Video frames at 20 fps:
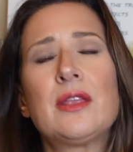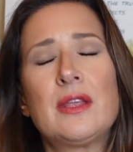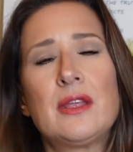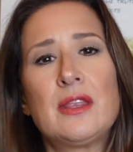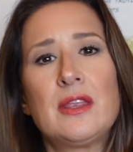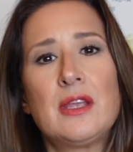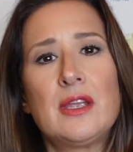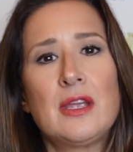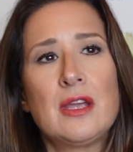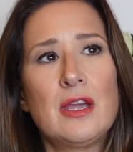
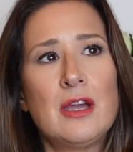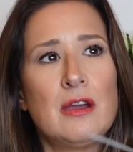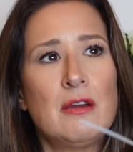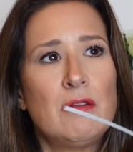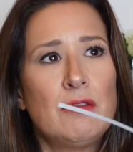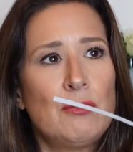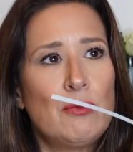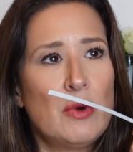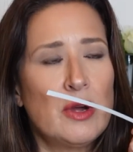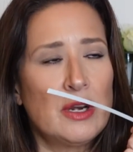think
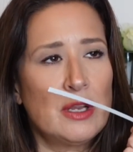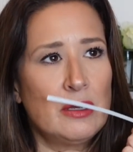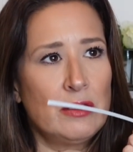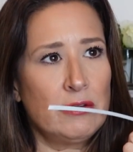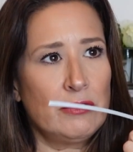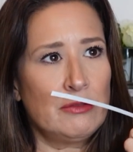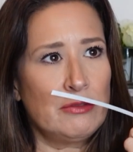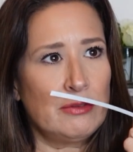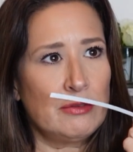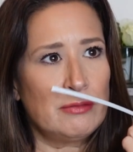of one
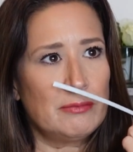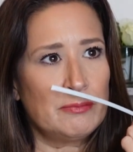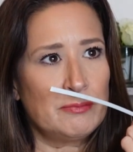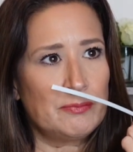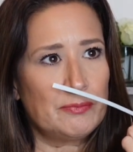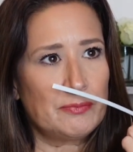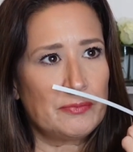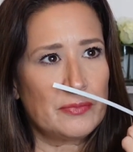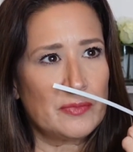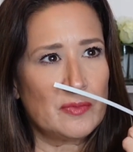of
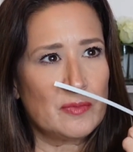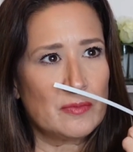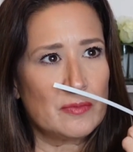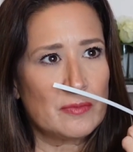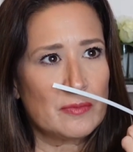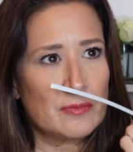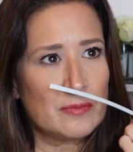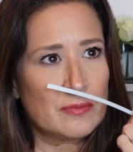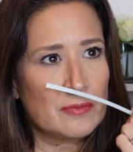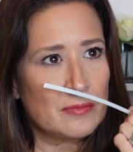
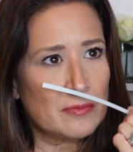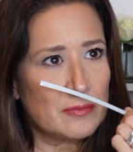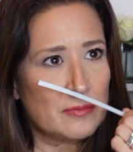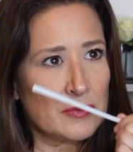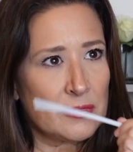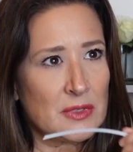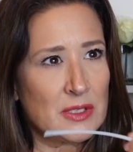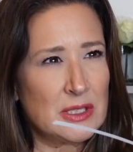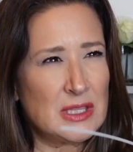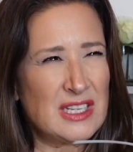
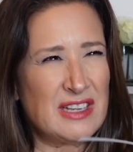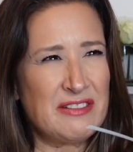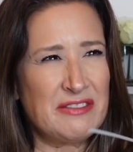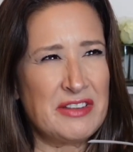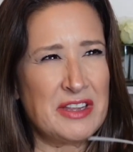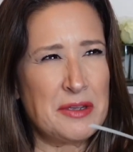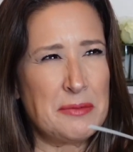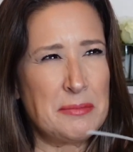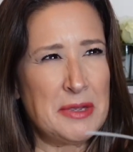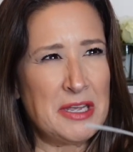La
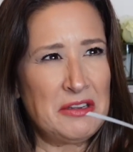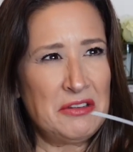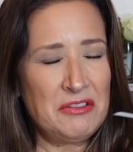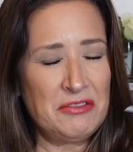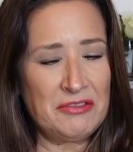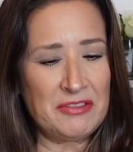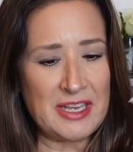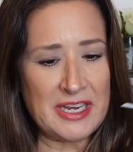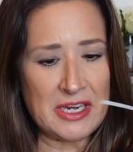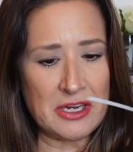Vie Est Belle
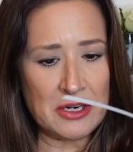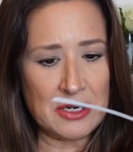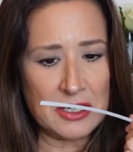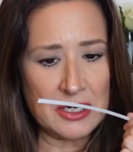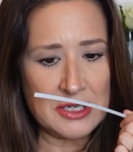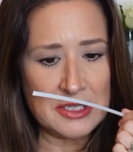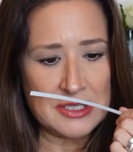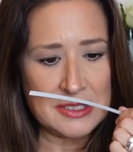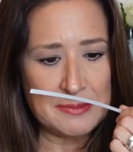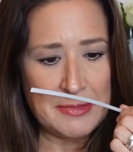
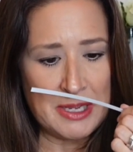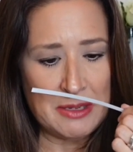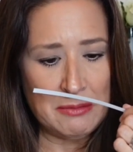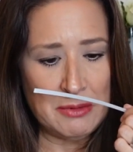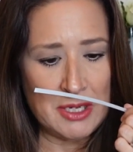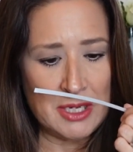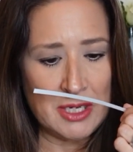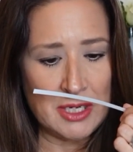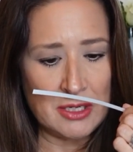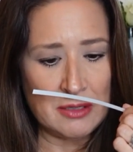flankers,
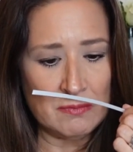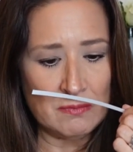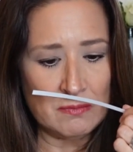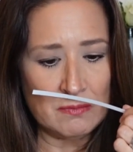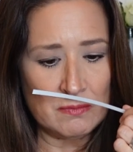maybe.